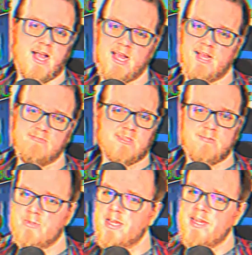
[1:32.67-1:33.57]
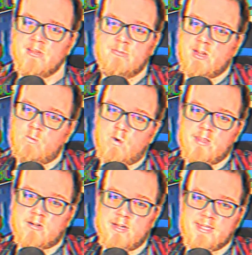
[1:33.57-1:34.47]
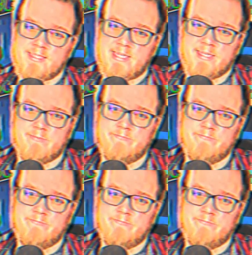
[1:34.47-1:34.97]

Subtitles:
I was going to play it no matter what the critics said.